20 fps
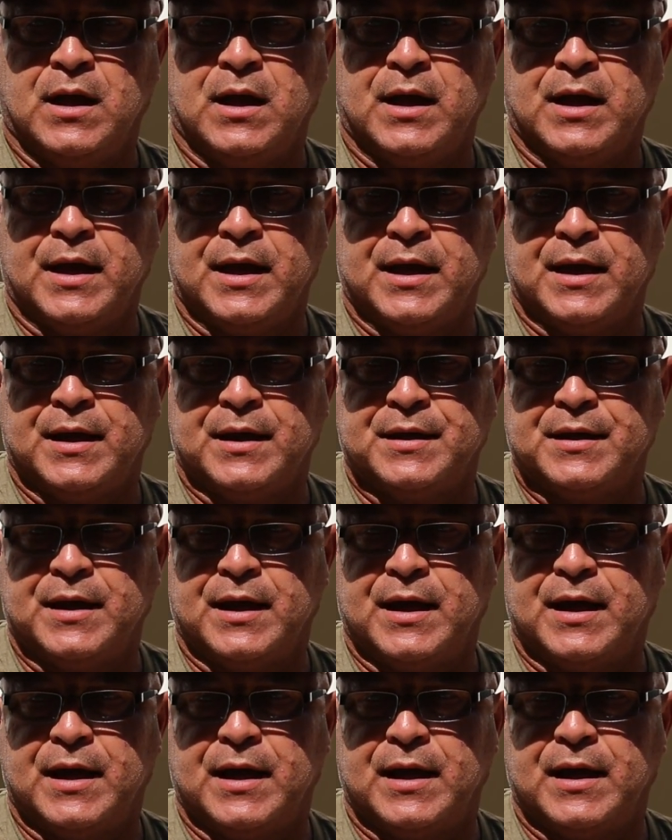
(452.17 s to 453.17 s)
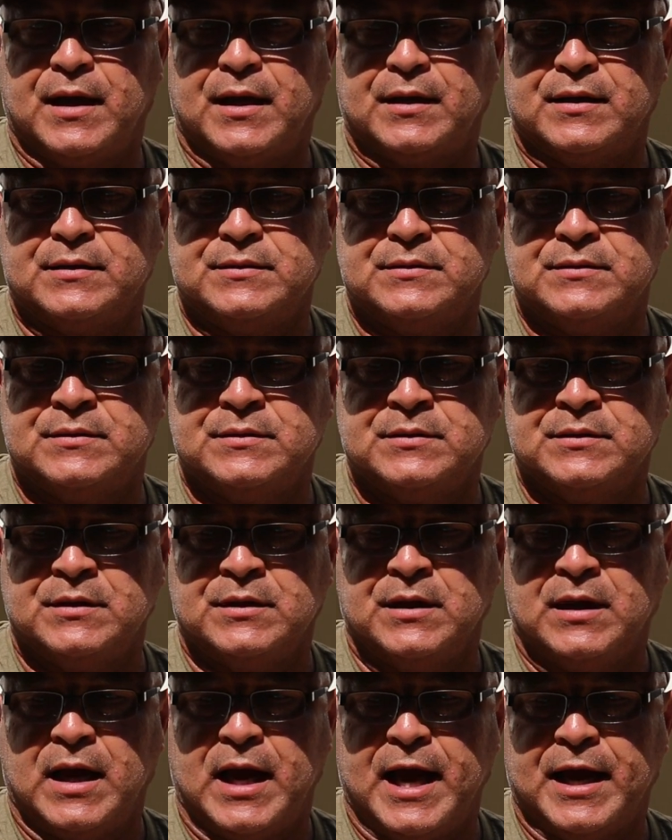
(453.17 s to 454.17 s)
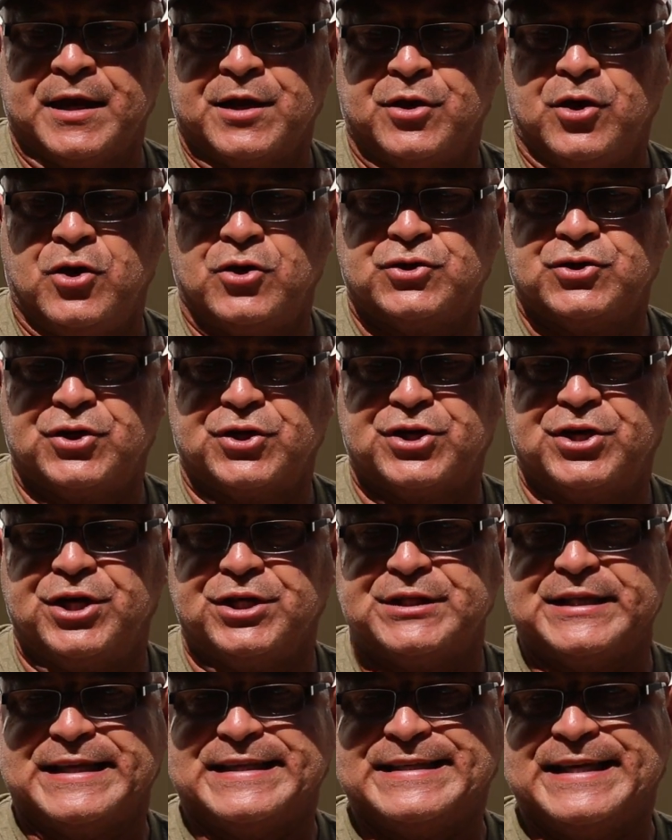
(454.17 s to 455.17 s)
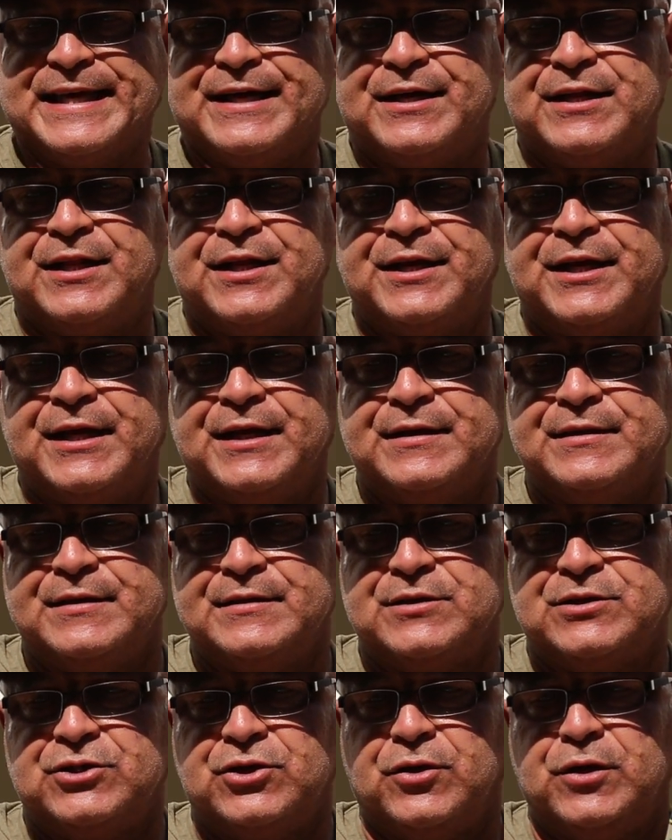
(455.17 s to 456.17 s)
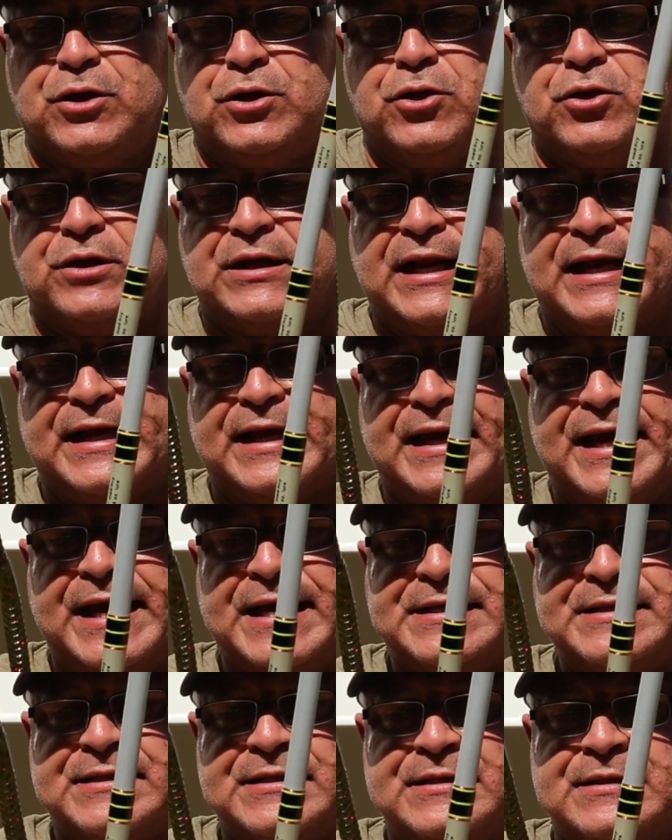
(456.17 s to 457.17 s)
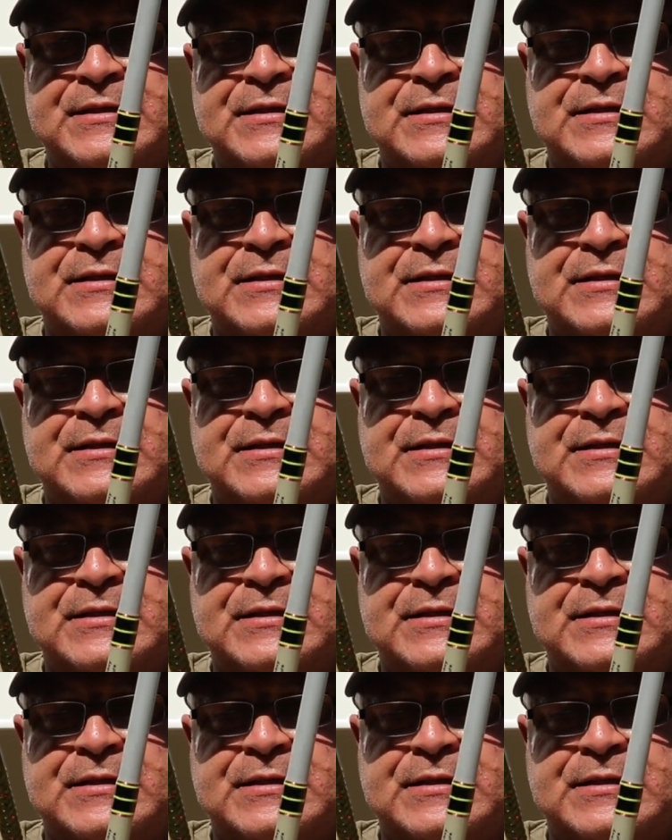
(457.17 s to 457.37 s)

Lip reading: and I can also cut the tail on it so it'll look like an ace,